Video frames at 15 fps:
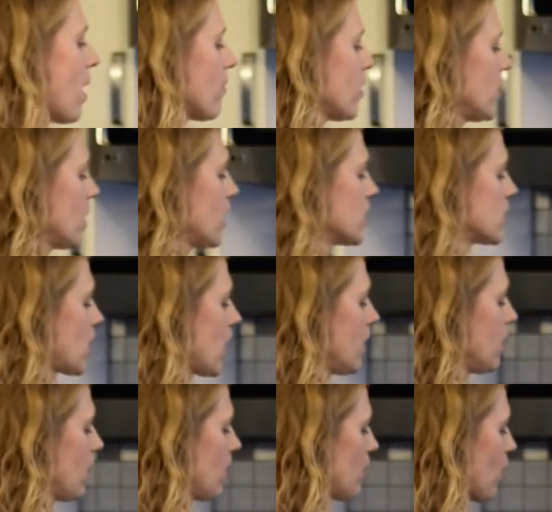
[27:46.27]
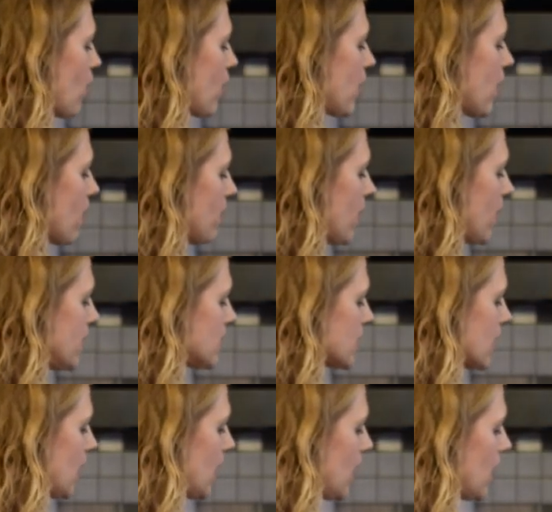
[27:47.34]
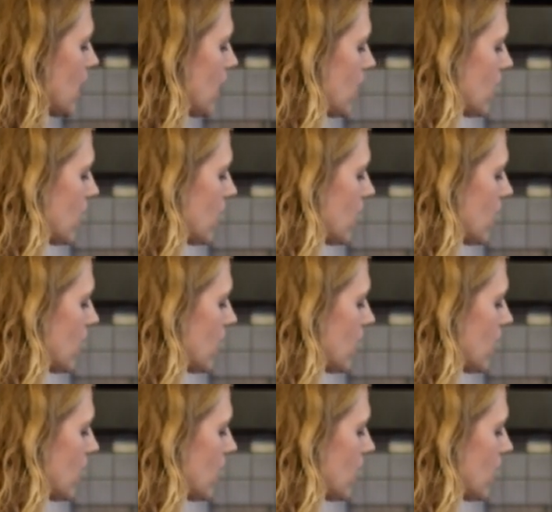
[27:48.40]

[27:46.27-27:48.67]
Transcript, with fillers: everything is getting broken up nicely,